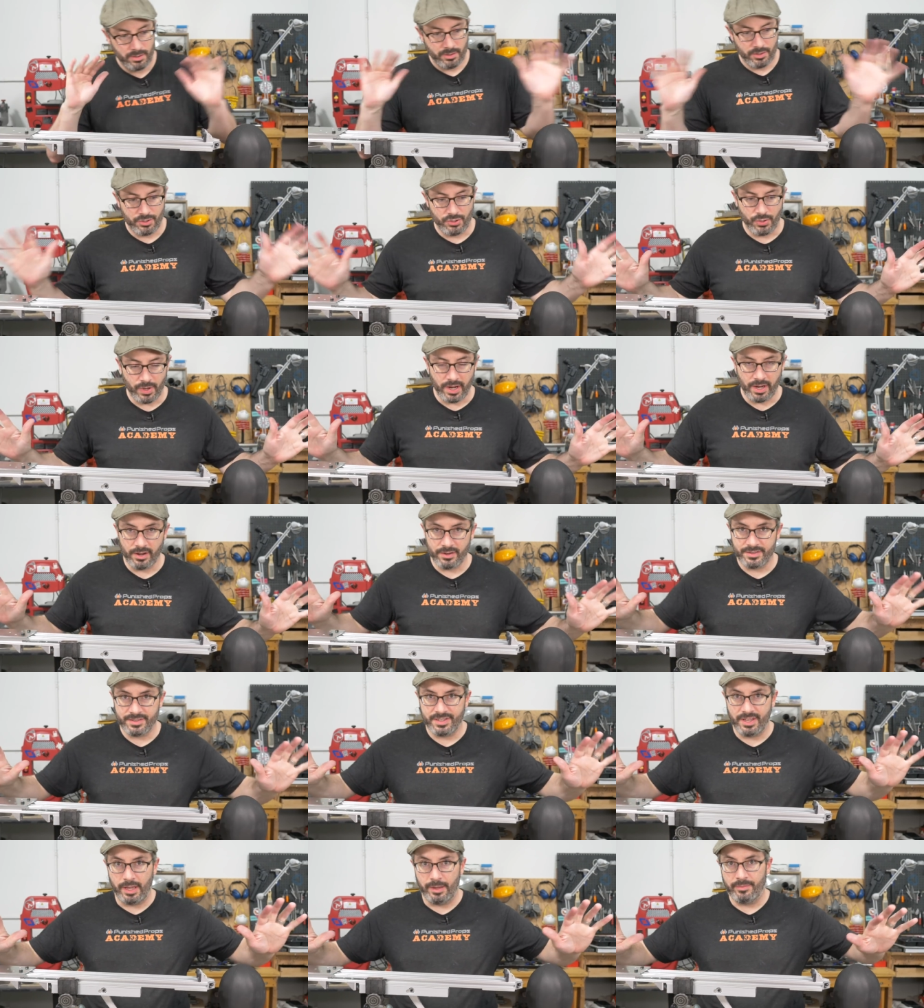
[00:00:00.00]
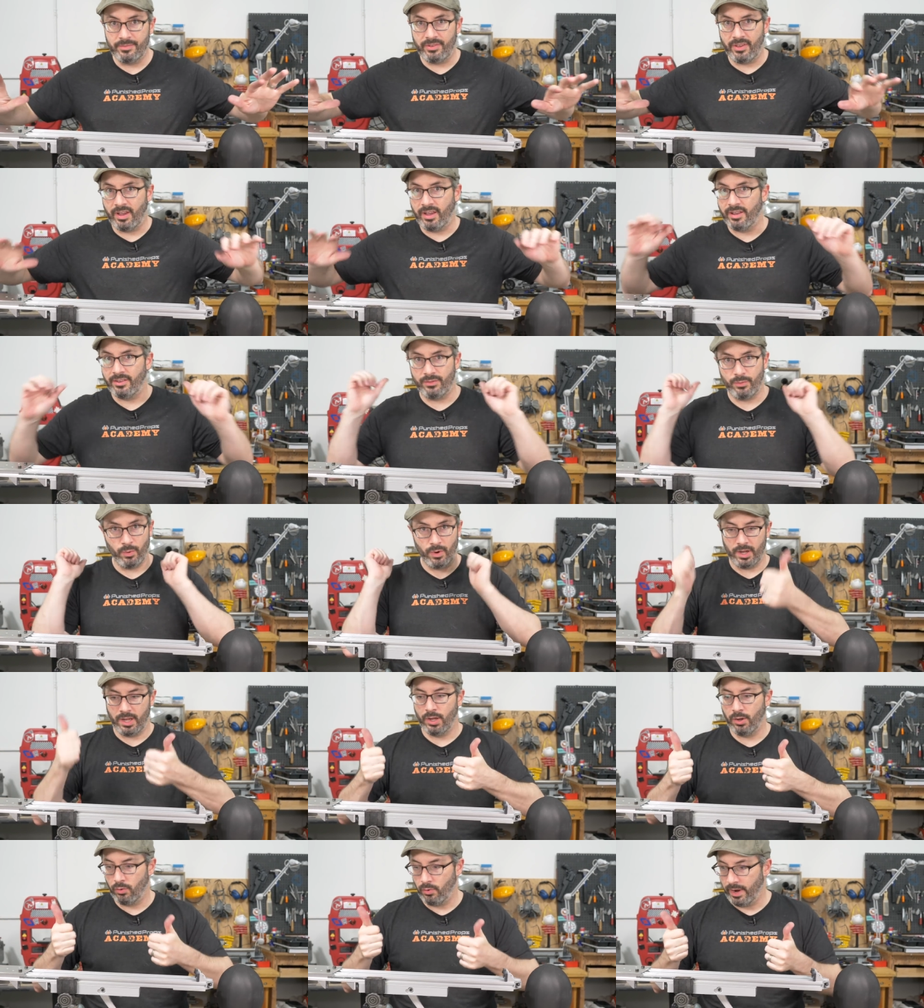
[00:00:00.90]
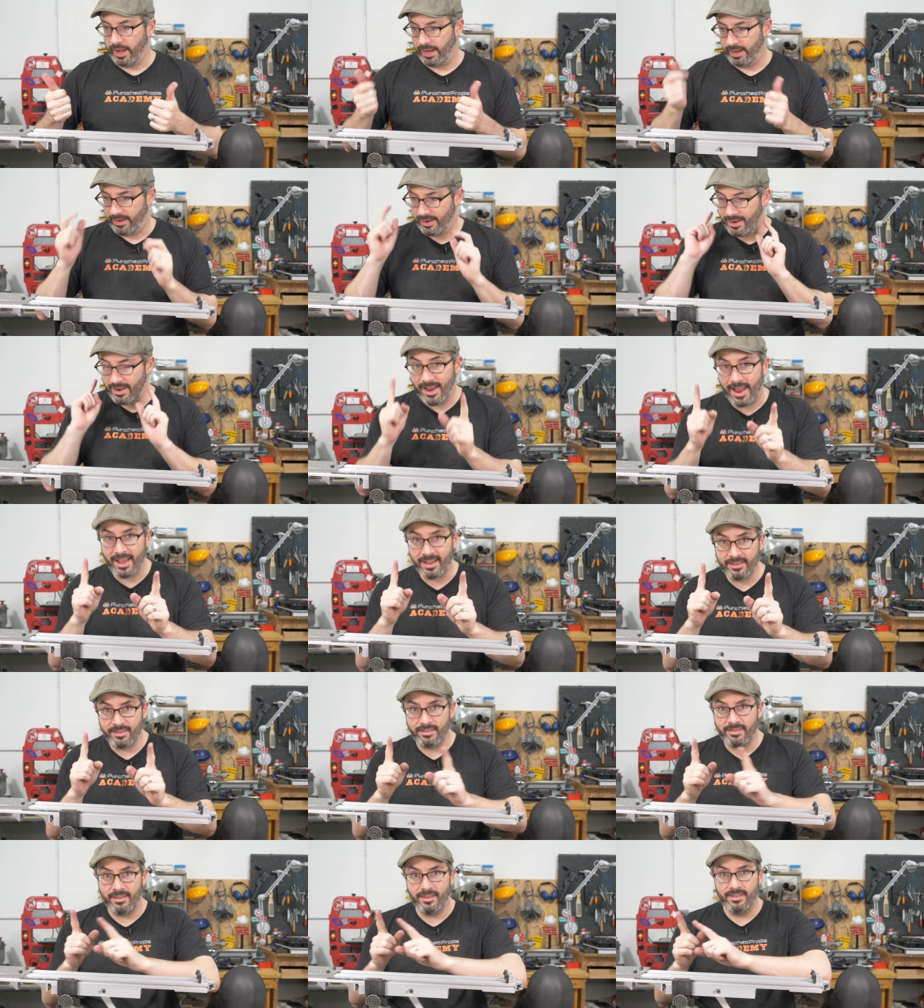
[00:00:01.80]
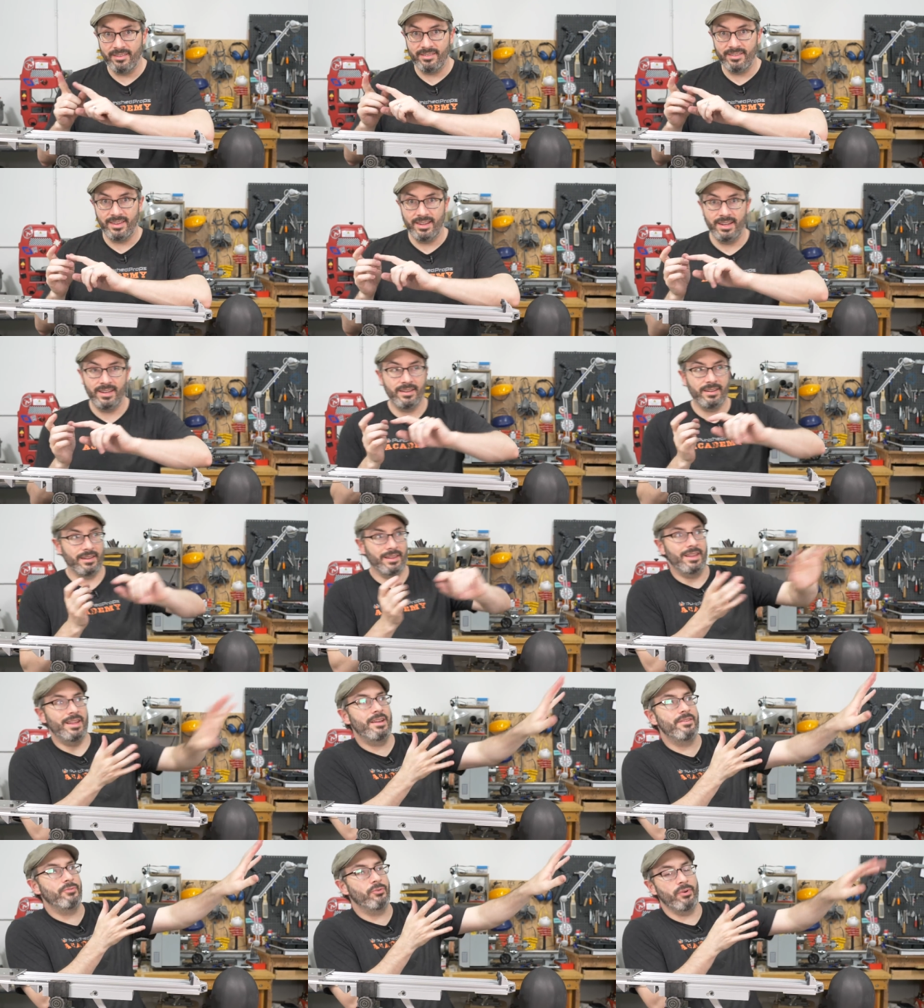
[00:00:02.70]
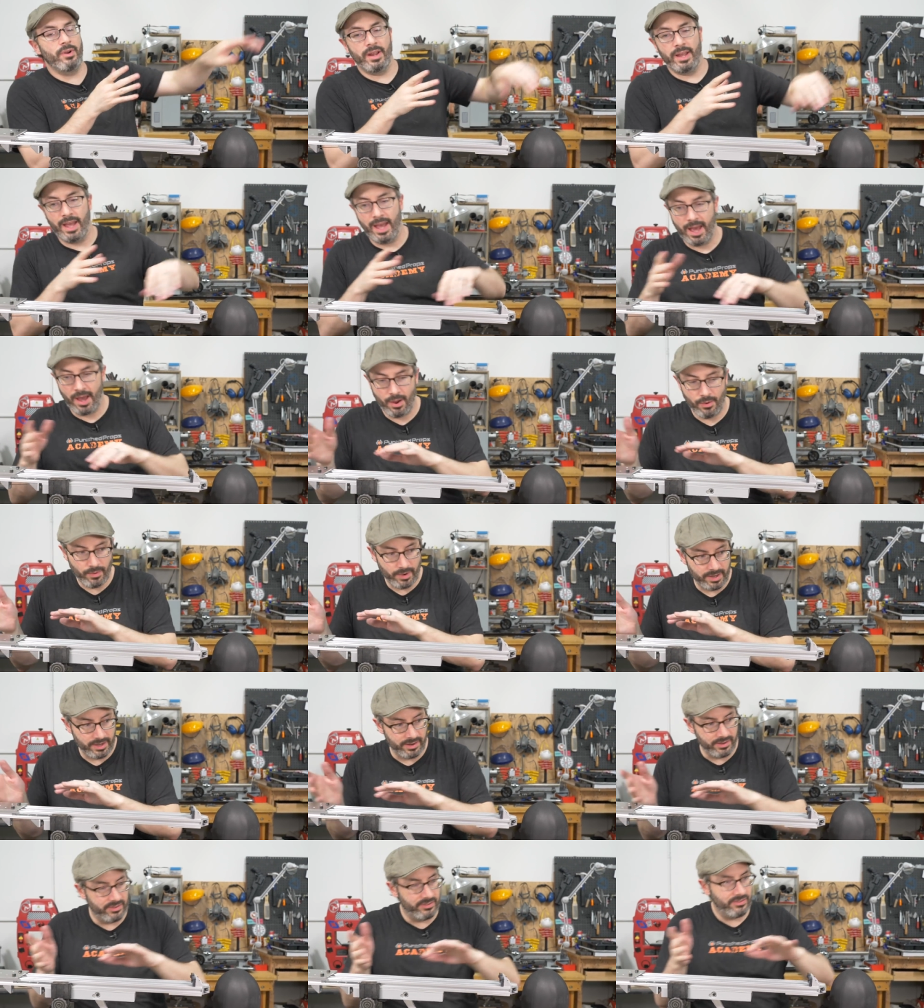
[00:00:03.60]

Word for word: The trigger seems like it's working great. Next is the delivery, how we're gonna